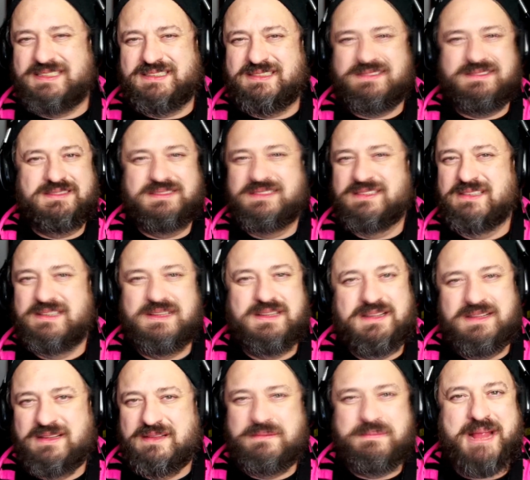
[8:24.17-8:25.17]
Didn't
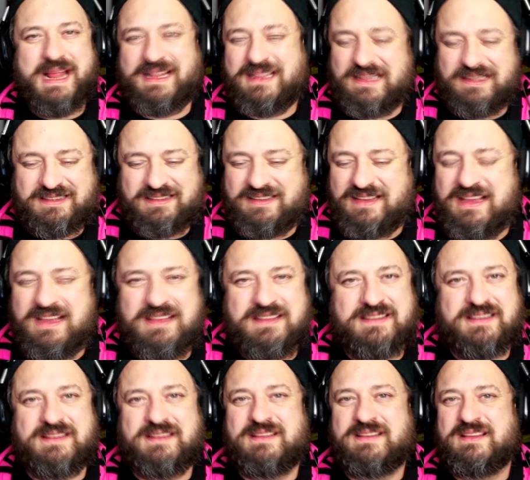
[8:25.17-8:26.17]
make the
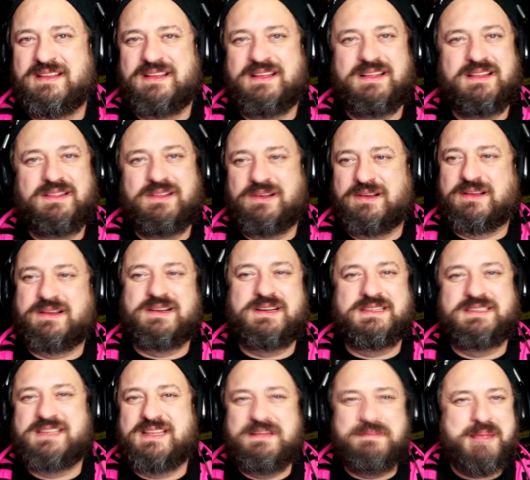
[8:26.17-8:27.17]
season look
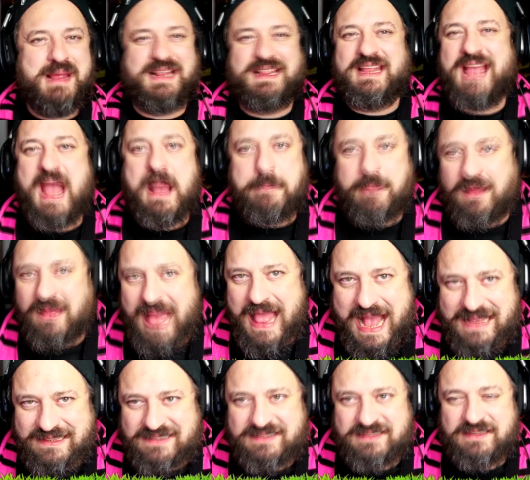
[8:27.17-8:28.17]
good. Didn't make the
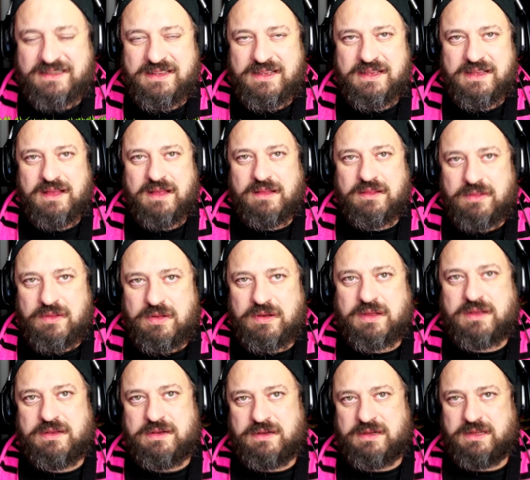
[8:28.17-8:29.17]
MLS
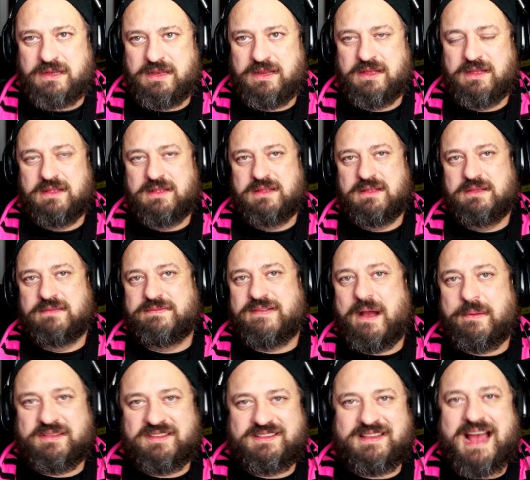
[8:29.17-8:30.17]
look good.
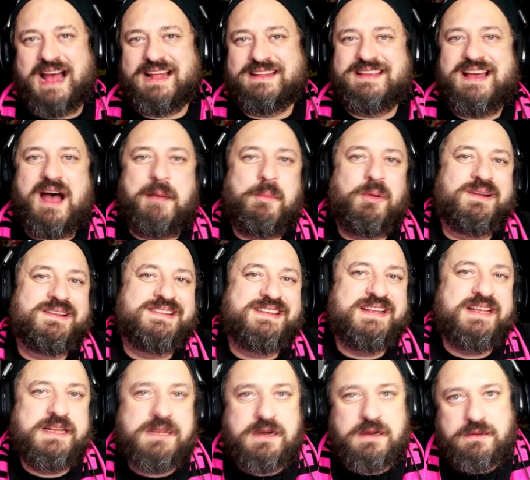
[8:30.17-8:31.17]
If I was Tata
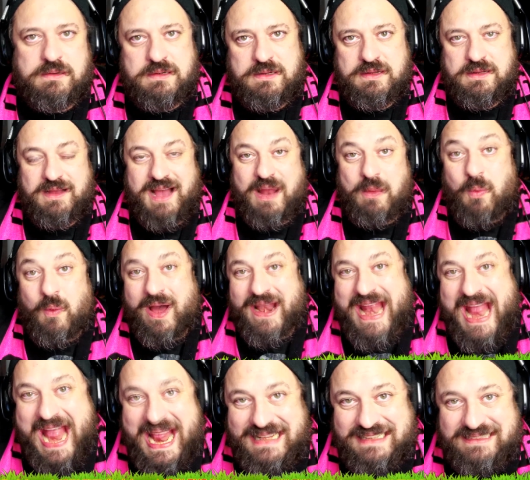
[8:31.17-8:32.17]
Martino, I'd
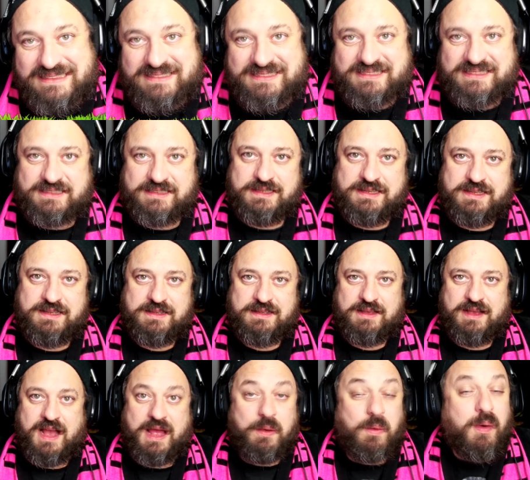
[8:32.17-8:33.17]
want heads.
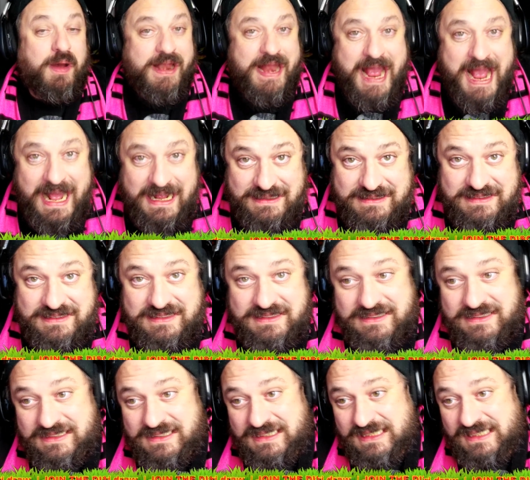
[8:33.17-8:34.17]
I'd want
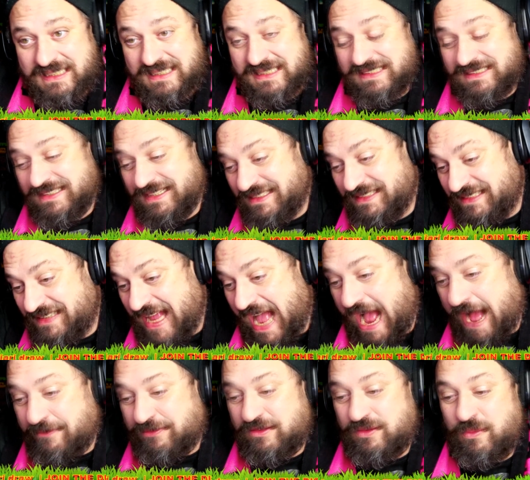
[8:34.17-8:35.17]
heads. Then
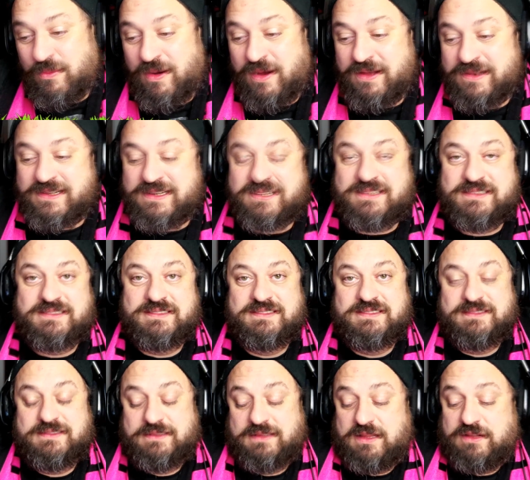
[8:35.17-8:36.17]
you have to wonder
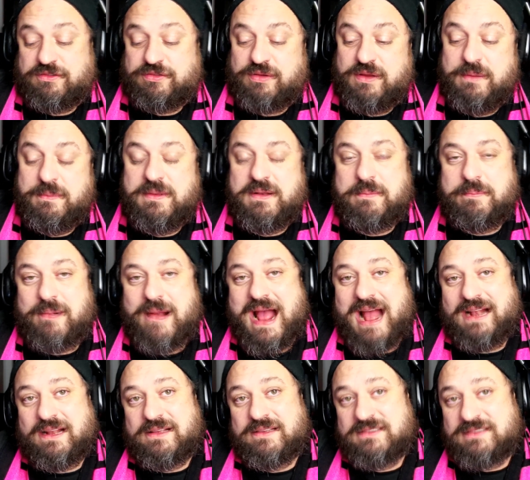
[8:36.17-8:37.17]
the treatment of
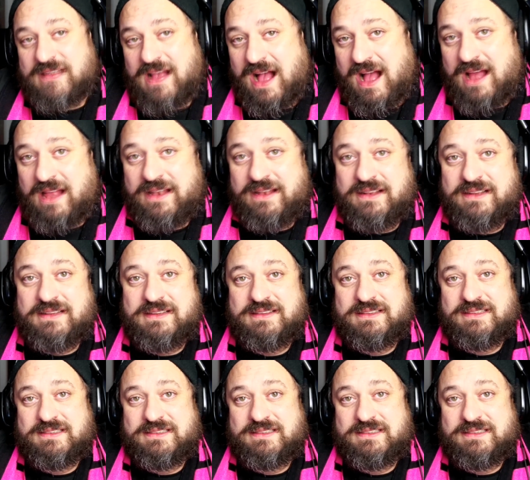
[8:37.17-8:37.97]
Brad Guzan,